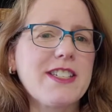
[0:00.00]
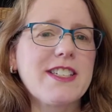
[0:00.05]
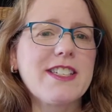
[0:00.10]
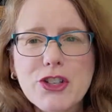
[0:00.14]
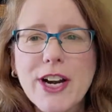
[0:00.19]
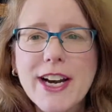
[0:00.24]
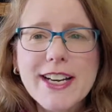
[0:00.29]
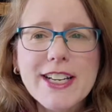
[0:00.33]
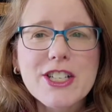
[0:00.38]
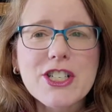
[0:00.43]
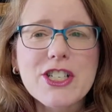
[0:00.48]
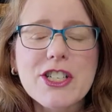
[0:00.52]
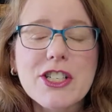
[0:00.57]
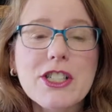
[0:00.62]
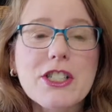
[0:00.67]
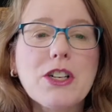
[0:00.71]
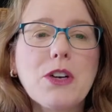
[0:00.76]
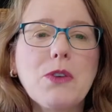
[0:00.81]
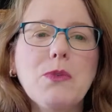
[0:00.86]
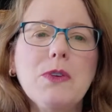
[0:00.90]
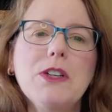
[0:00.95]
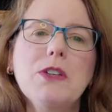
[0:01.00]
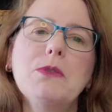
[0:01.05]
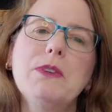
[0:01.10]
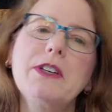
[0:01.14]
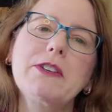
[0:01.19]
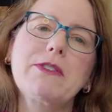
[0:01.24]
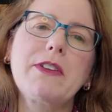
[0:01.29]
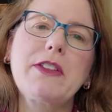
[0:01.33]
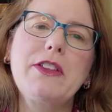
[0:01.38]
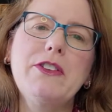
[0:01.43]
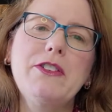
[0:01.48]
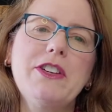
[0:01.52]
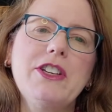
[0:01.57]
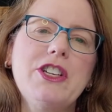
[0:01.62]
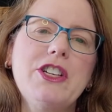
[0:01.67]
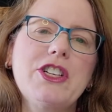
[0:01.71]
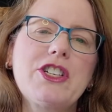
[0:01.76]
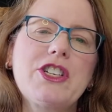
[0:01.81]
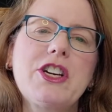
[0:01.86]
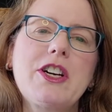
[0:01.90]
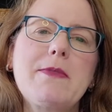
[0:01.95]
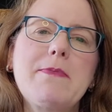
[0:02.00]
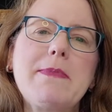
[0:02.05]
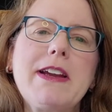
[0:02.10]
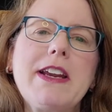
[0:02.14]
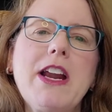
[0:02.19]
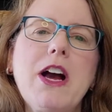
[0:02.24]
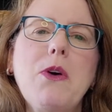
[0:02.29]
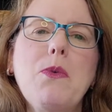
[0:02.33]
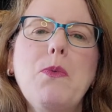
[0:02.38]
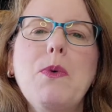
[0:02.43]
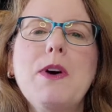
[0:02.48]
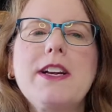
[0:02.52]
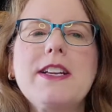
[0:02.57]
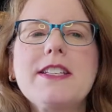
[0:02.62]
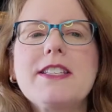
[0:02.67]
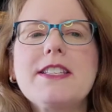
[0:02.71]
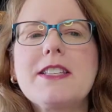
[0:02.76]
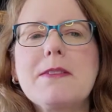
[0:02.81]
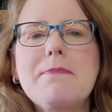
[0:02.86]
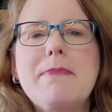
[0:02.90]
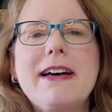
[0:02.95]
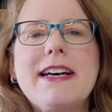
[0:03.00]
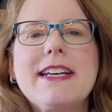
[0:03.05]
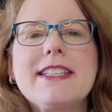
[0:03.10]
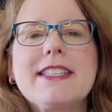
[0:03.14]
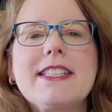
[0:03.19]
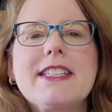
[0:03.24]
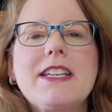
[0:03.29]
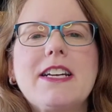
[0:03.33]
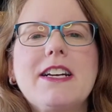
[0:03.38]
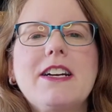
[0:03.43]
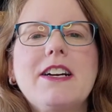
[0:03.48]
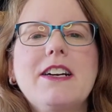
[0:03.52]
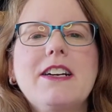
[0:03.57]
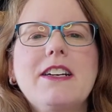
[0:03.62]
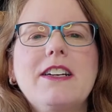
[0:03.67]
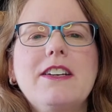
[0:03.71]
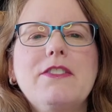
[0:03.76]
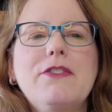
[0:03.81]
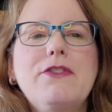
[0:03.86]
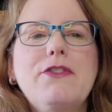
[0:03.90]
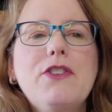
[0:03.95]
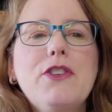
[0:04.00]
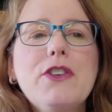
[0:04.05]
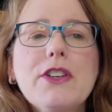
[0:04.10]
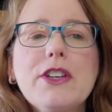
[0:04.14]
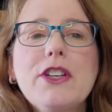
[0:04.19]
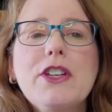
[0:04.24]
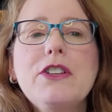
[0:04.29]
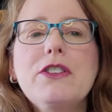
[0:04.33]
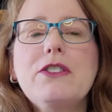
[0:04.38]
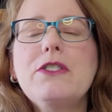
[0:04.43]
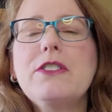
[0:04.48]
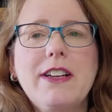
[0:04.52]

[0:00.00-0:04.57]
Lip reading: Strategist will work with you to determine what is the best for you.